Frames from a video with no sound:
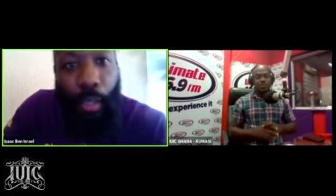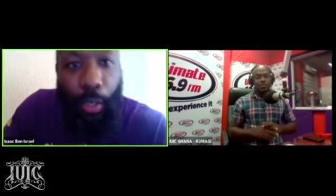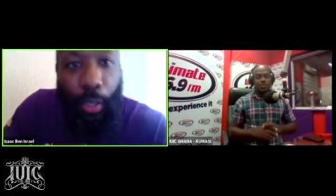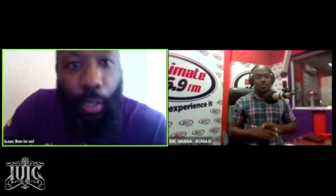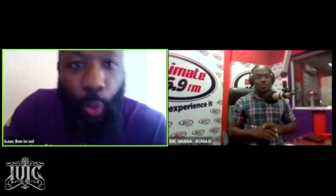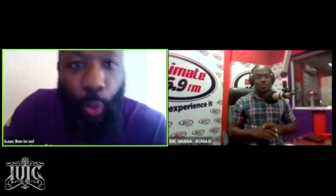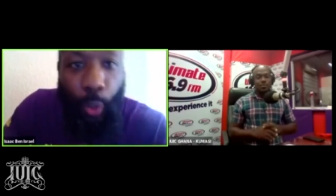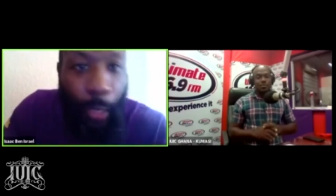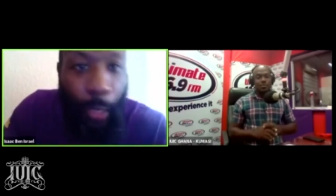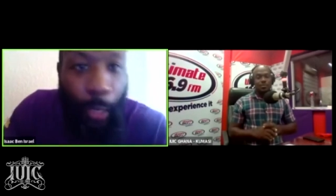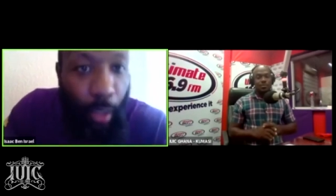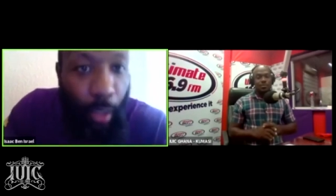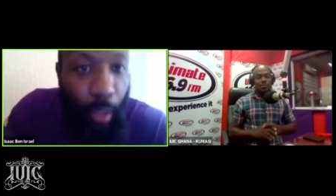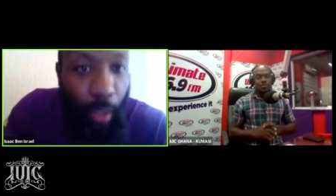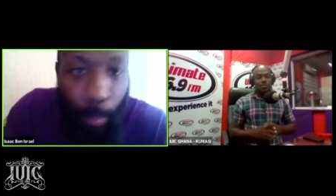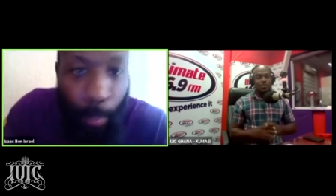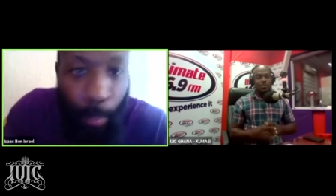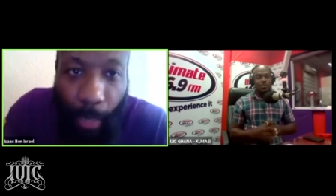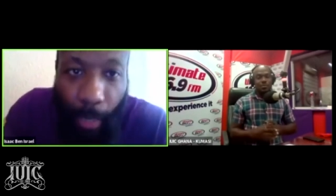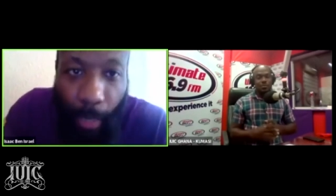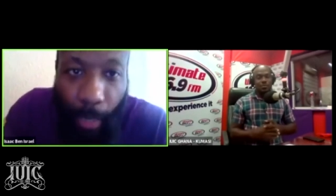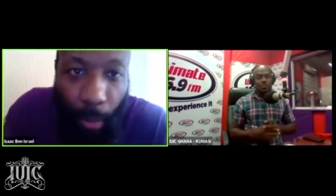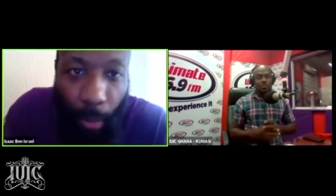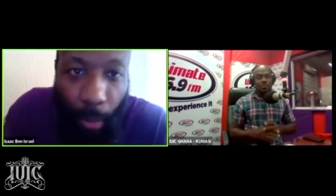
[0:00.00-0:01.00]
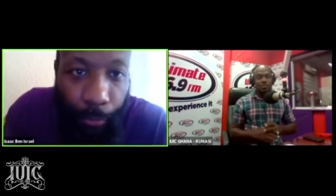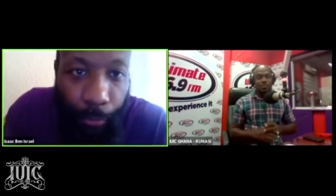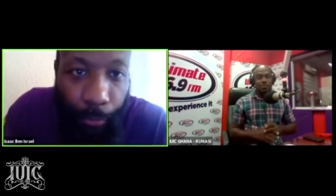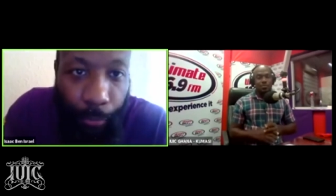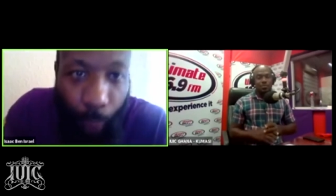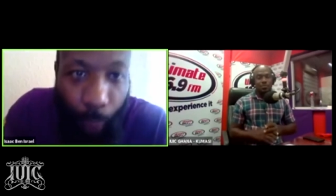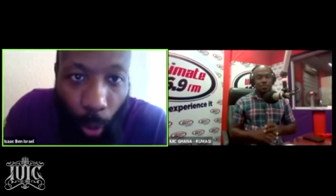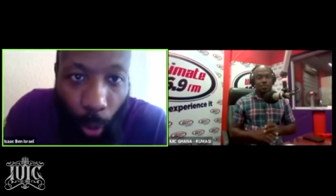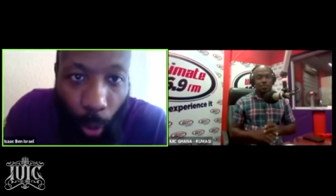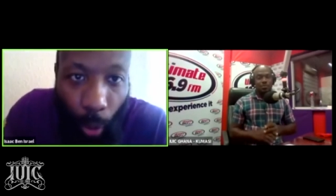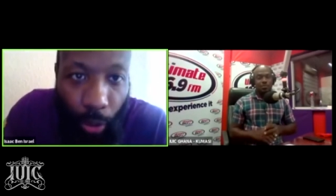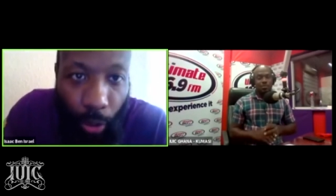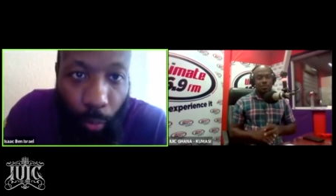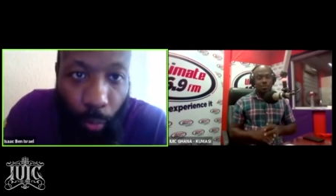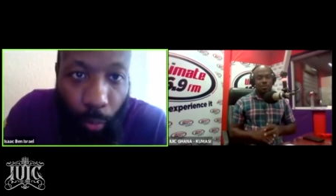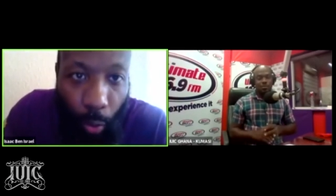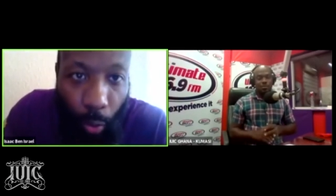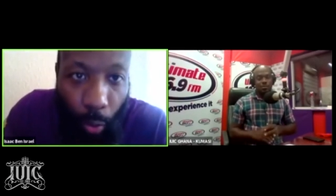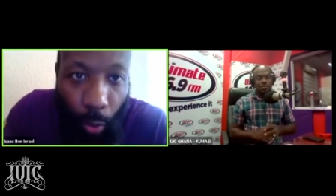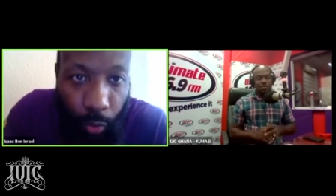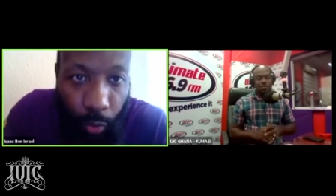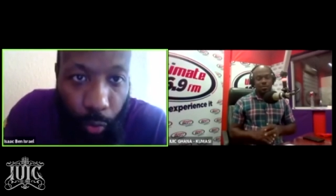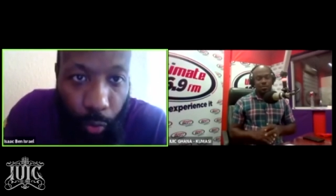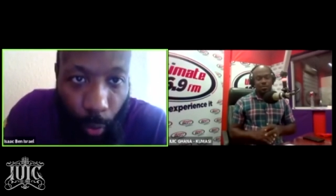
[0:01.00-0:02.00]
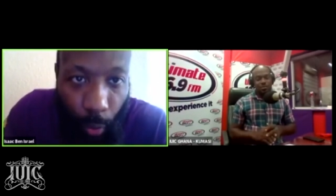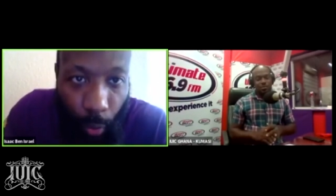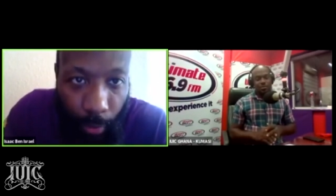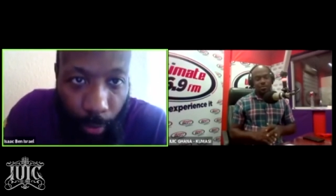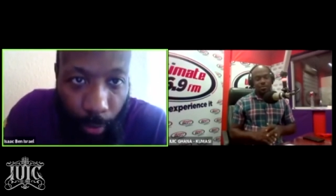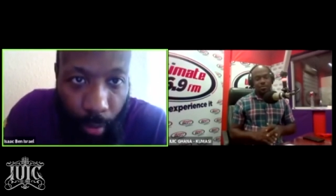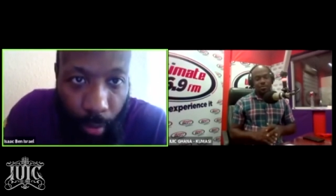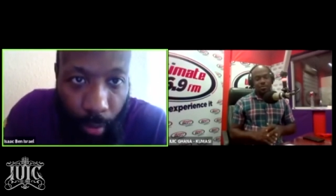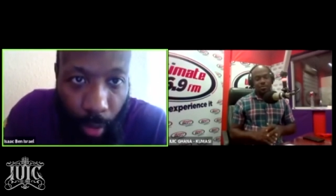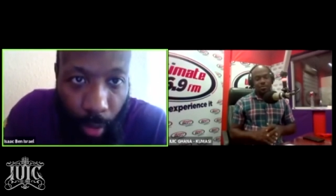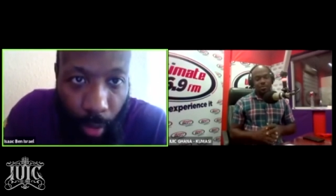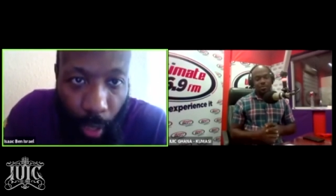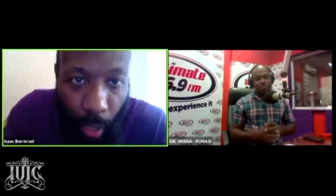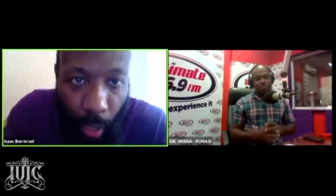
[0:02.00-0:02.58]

you ain't going to be able to afford the Rolls Royce.